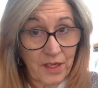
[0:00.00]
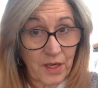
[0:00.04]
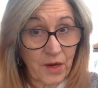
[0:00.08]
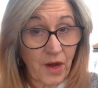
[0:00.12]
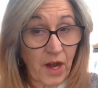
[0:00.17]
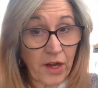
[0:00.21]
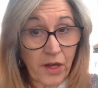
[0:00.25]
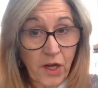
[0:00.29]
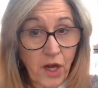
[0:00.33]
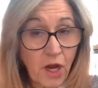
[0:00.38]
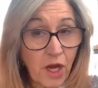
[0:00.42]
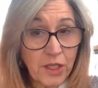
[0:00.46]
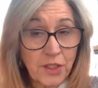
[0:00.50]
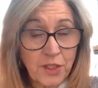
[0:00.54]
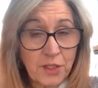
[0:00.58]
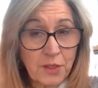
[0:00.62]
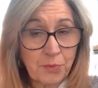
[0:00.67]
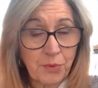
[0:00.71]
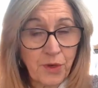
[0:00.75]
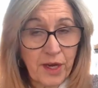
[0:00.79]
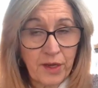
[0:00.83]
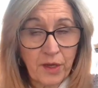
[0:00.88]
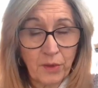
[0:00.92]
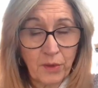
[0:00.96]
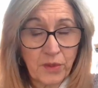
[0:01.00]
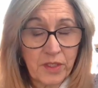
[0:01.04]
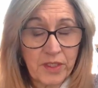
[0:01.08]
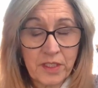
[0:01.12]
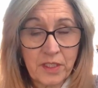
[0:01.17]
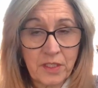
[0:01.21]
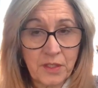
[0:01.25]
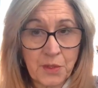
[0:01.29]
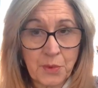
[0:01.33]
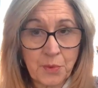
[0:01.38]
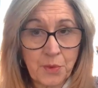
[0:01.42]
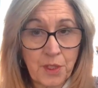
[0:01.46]
you know, our conscious brain
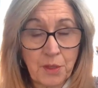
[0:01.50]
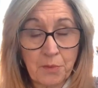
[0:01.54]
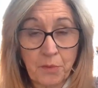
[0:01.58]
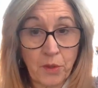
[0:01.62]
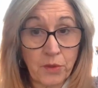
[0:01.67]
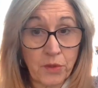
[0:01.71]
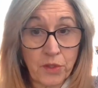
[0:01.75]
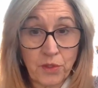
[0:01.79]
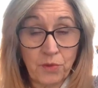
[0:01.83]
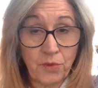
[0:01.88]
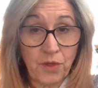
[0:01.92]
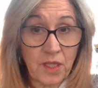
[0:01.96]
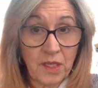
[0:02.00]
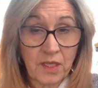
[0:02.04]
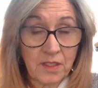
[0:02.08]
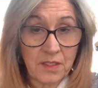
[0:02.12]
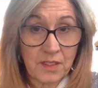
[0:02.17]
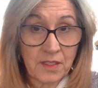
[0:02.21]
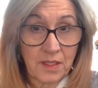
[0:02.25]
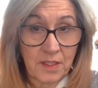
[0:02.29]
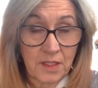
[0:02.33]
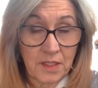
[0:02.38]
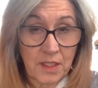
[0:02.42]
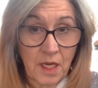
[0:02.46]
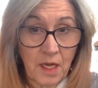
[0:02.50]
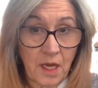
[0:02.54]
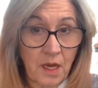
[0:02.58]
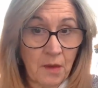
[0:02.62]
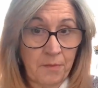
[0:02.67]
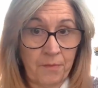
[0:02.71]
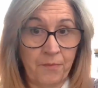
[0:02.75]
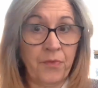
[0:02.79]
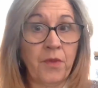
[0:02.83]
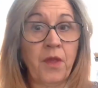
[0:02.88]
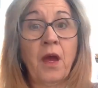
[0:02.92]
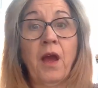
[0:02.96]
only deals with about two things at a
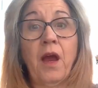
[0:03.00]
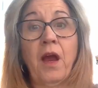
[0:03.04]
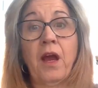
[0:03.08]
time.